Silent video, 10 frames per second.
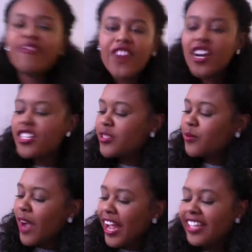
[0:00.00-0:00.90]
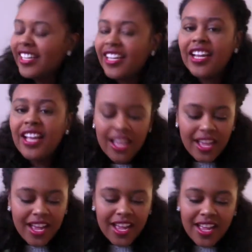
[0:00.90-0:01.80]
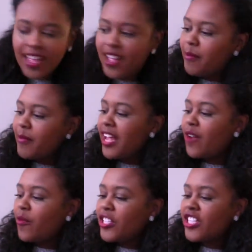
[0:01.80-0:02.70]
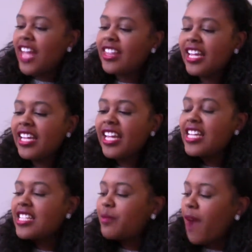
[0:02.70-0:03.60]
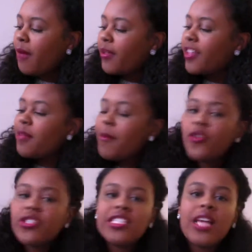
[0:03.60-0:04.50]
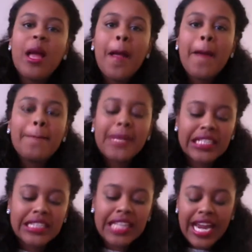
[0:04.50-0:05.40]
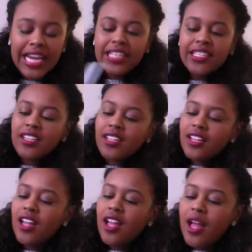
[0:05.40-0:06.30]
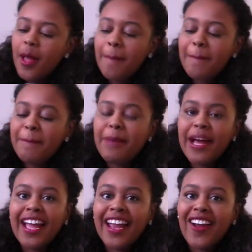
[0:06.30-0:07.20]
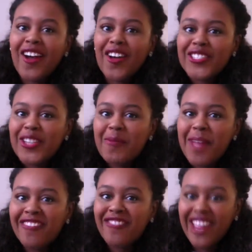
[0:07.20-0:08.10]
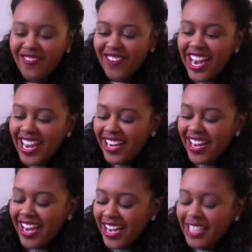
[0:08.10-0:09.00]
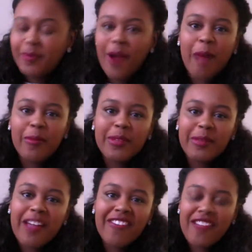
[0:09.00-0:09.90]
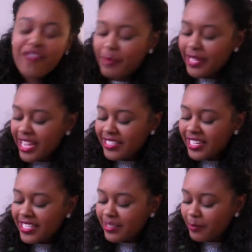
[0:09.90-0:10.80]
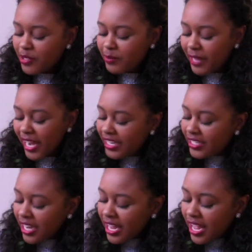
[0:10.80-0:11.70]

First one, which I think is probably the most plain, but also my favorite, and it's probably my favorite because it is the most plain.